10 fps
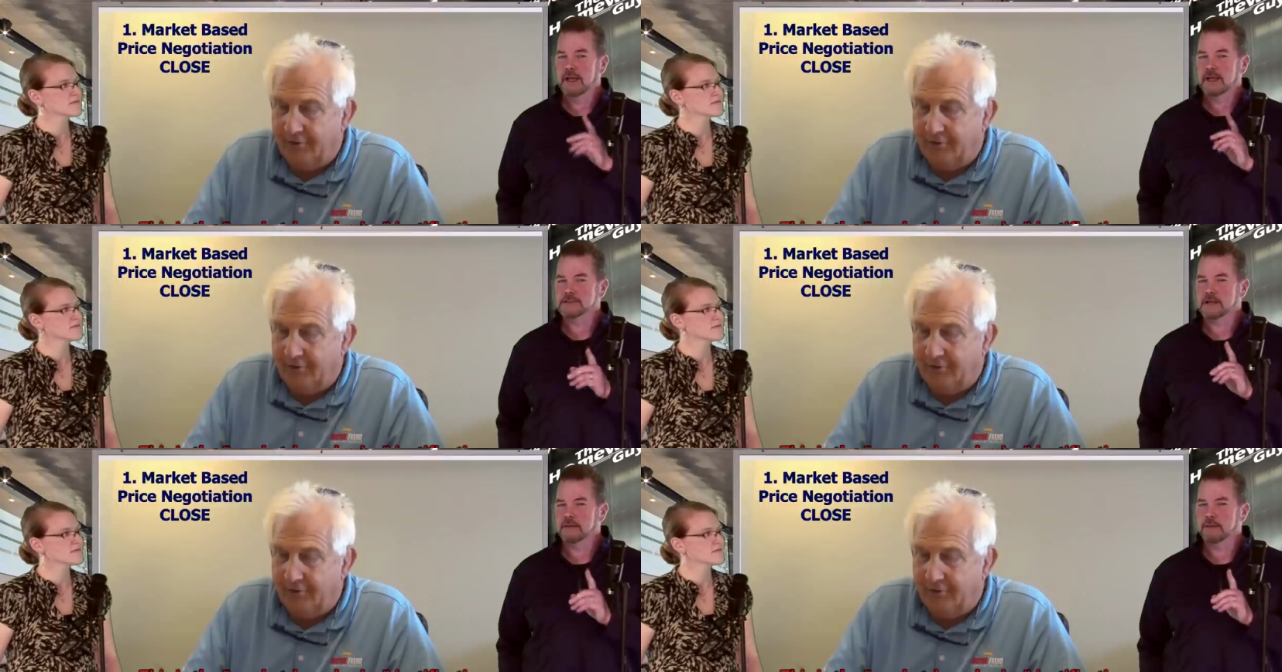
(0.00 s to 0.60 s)
Speaker 1: has
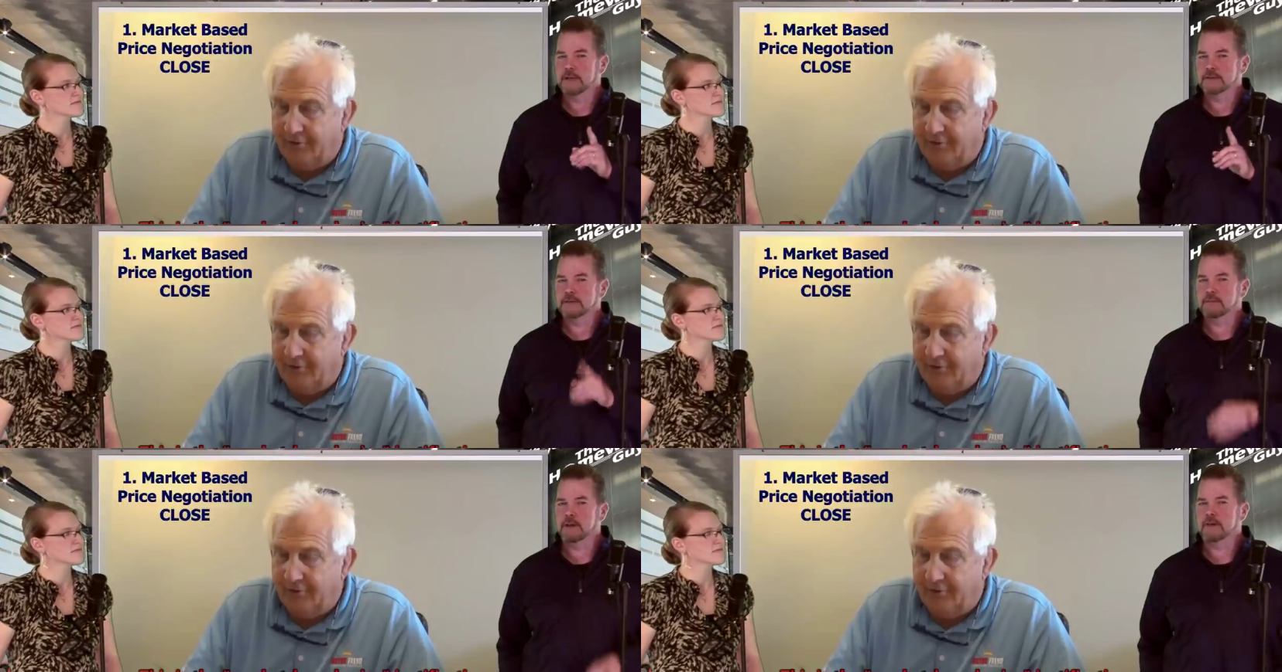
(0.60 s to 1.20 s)
all been to
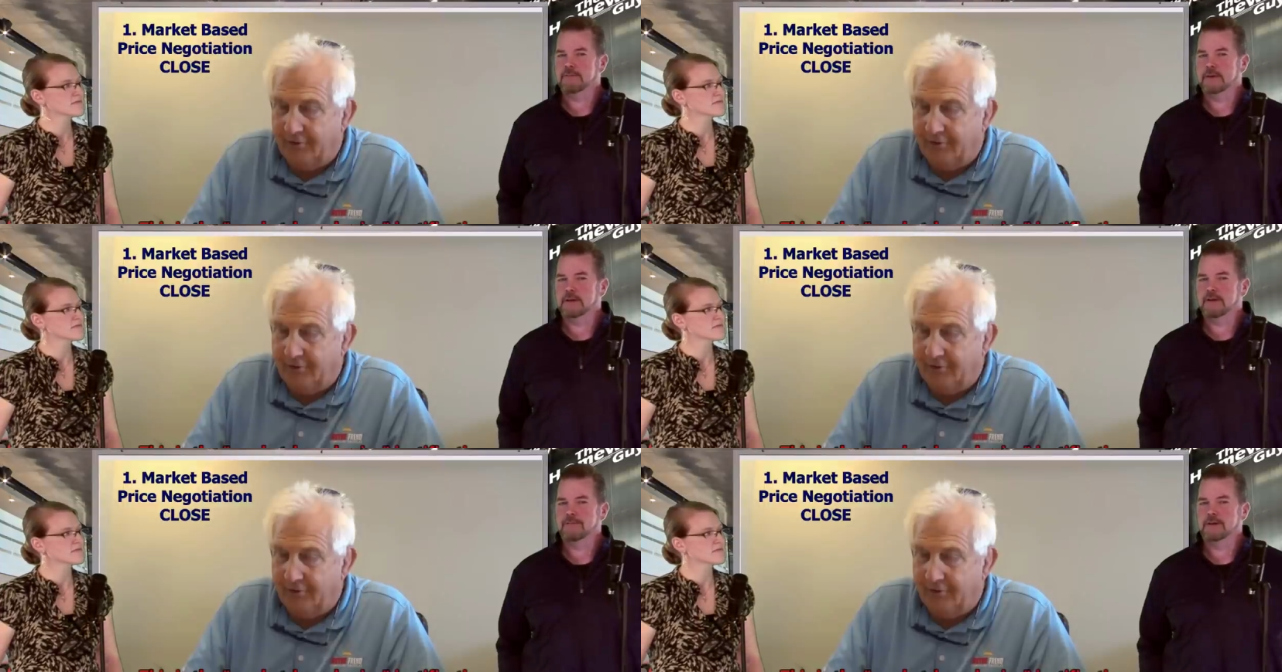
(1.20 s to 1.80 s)
the benefit
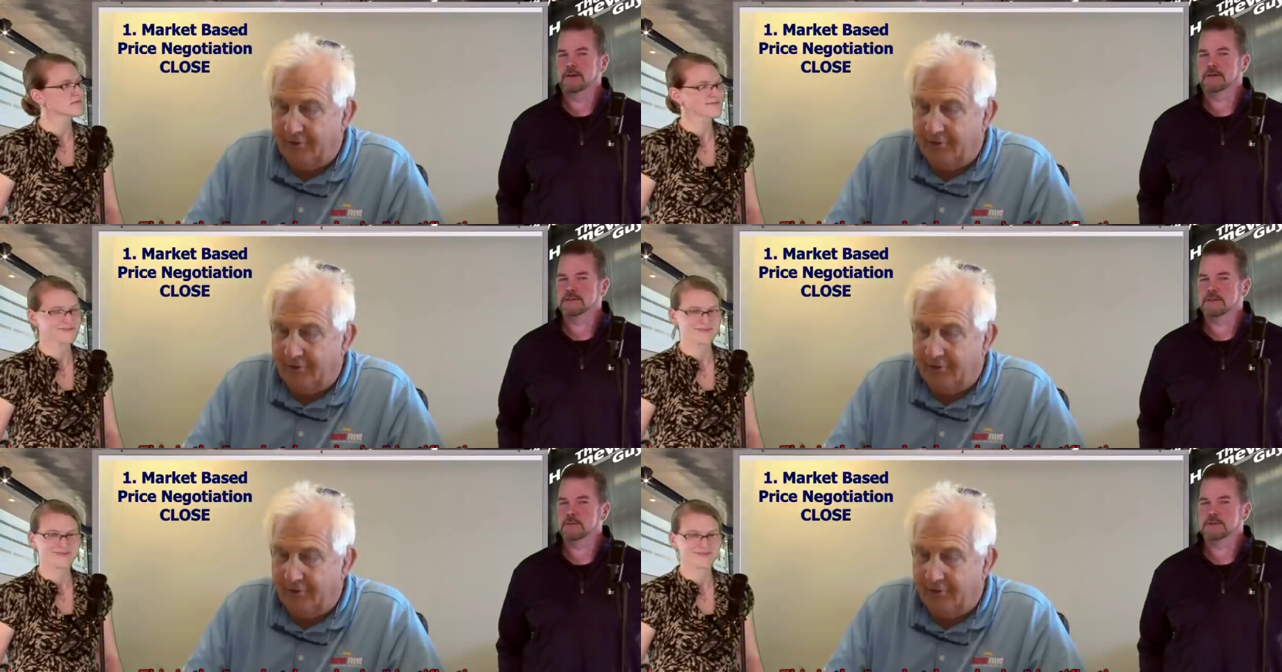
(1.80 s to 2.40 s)
of the
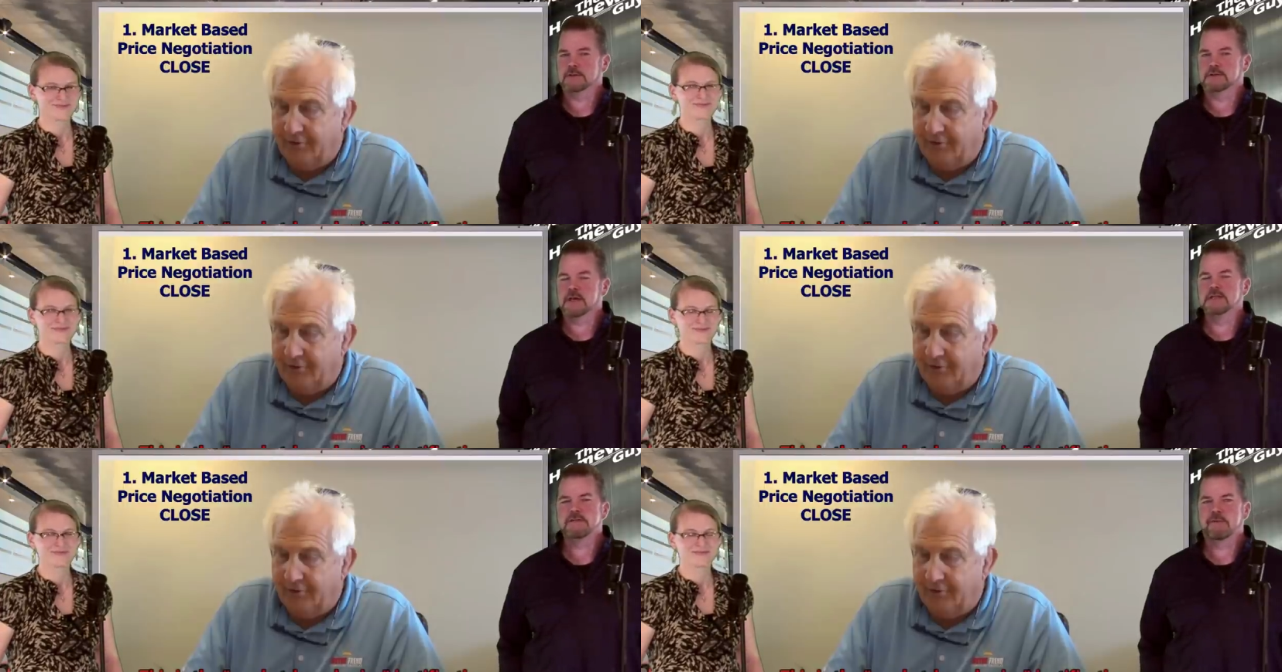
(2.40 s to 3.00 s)
consumer. So
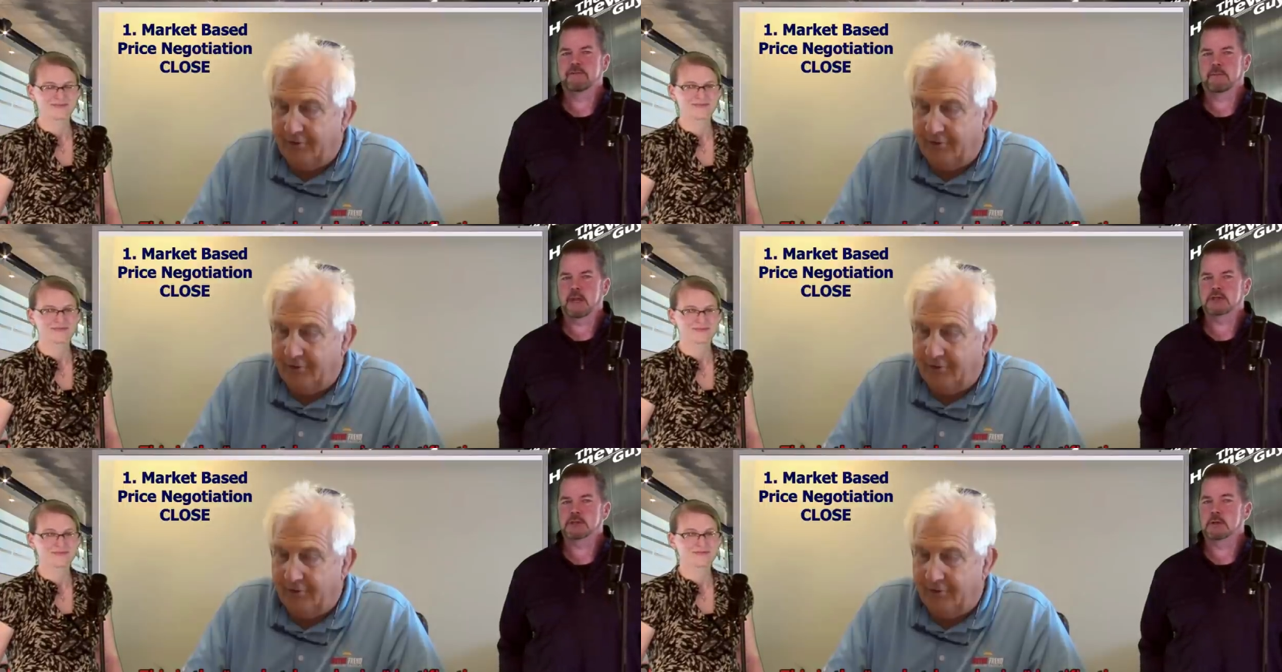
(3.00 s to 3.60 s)
tons of
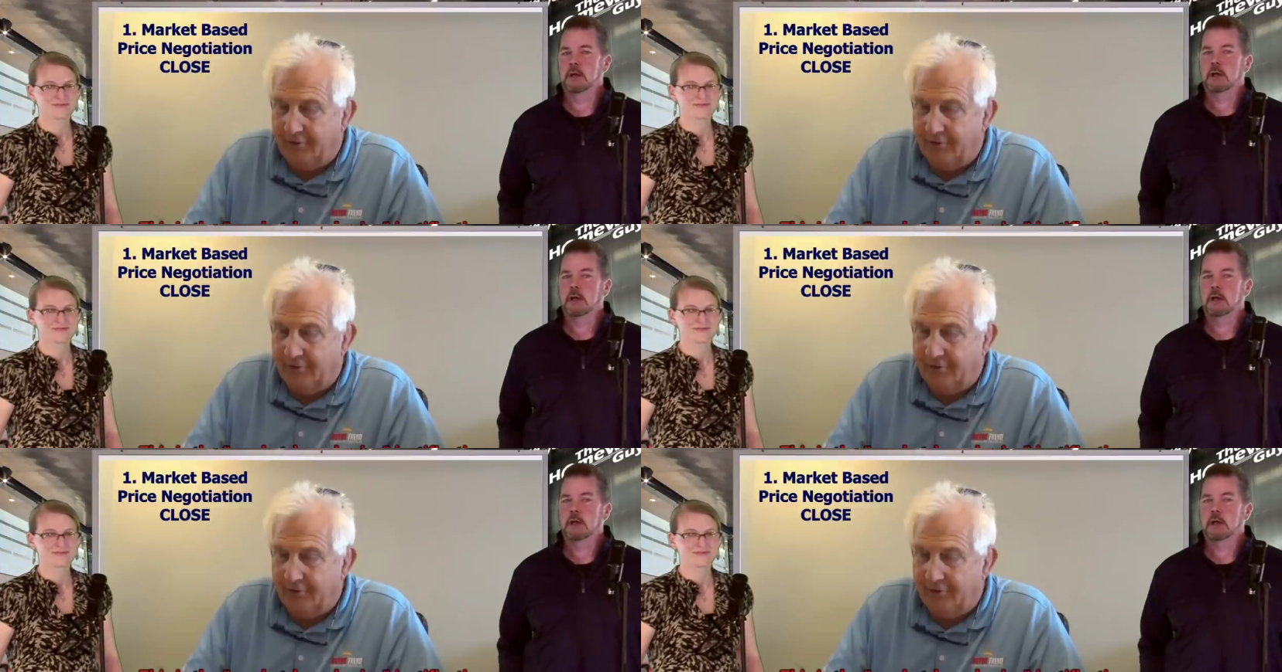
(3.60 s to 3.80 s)
information